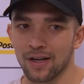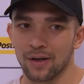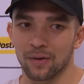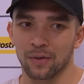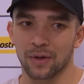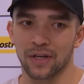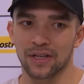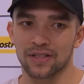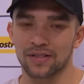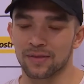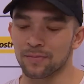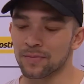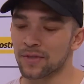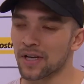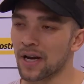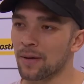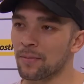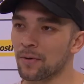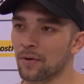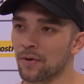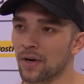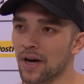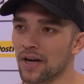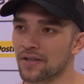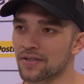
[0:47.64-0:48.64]
we get some
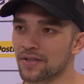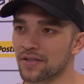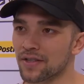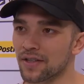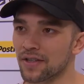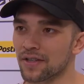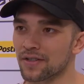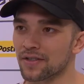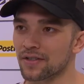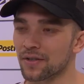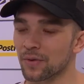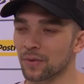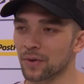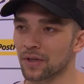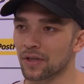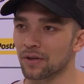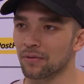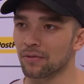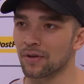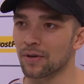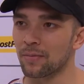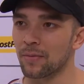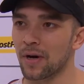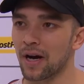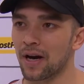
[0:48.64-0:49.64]
time to rest here so we can
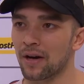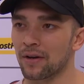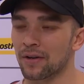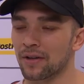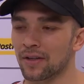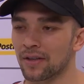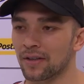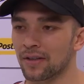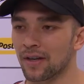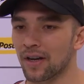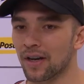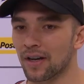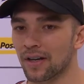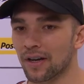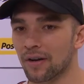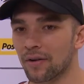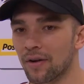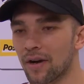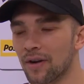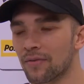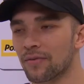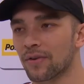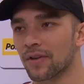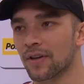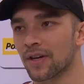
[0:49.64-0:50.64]
rebound and get
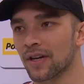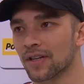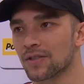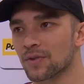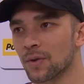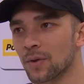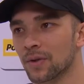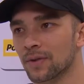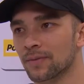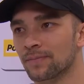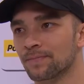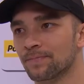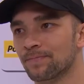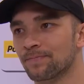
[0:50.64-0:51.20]
ready for the next one.